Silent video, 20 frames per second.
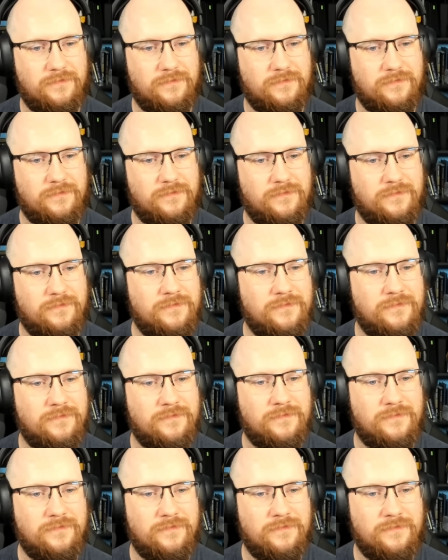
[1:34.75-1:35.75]

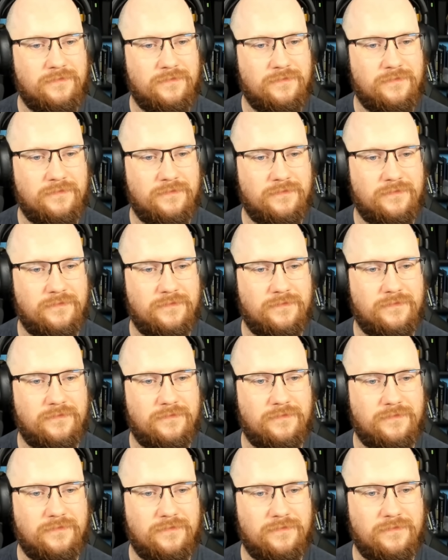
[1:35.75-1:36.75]

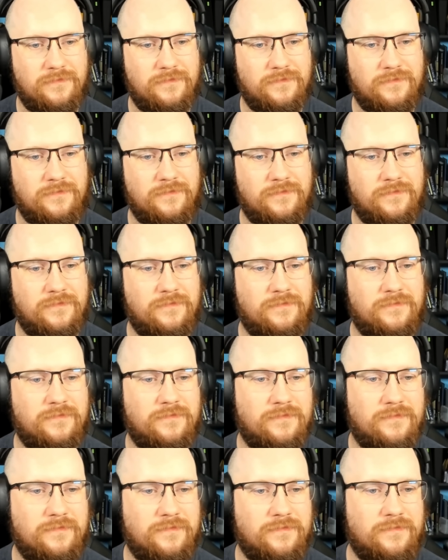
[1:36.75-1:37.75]

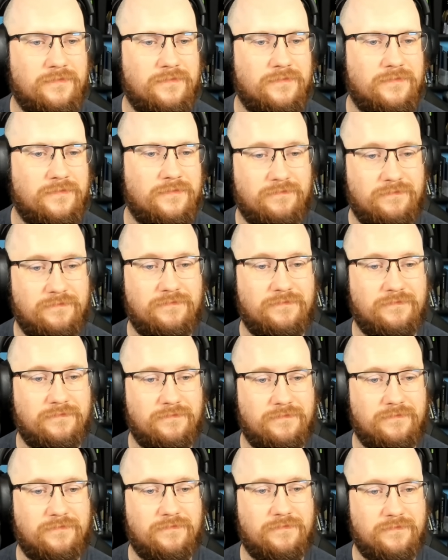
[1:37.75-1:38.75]

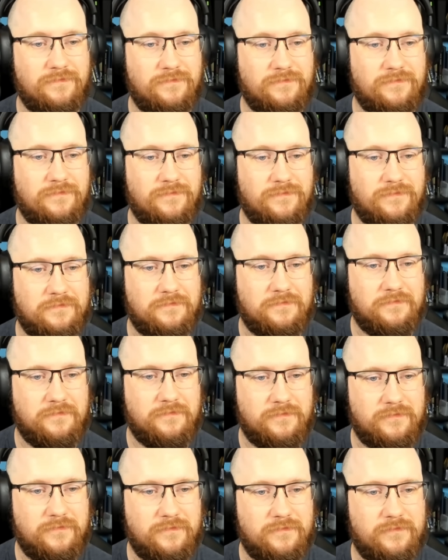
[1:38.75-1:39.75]

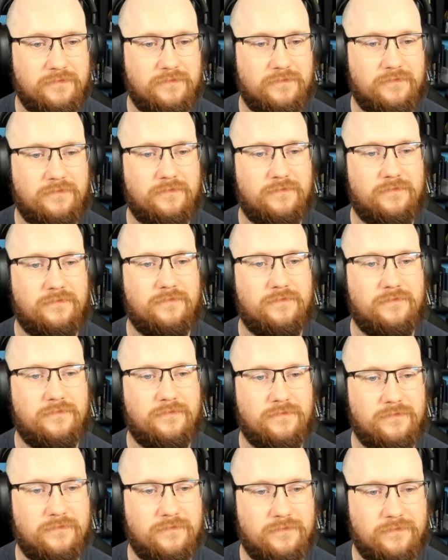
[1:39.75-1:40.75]

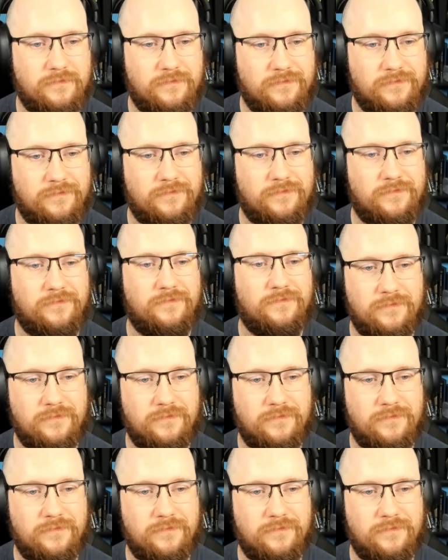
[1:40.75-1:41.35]
[no speech]